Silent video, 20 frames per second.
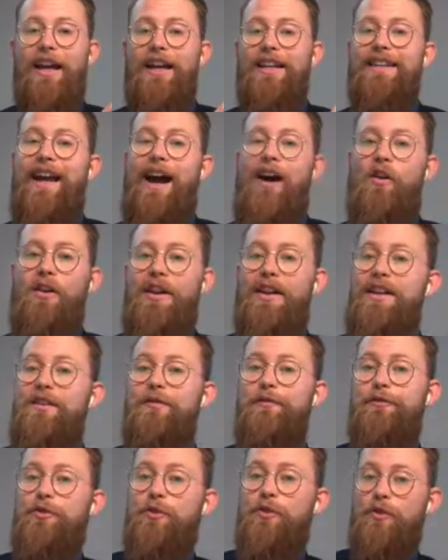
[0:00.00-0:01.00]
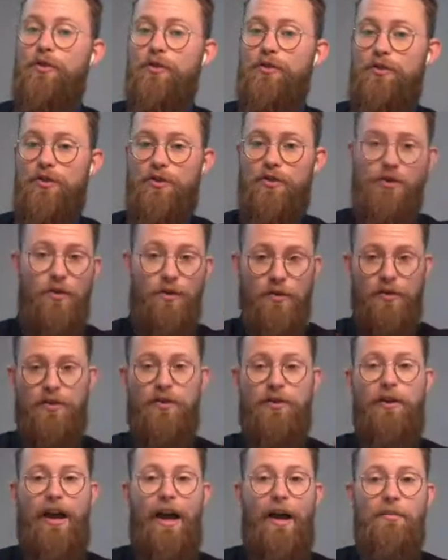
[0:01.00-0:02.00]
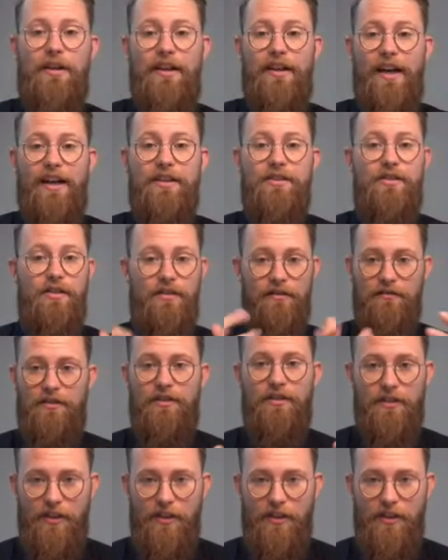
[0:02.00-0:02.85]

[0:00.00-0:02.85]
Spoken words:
Now, if you're used to your application,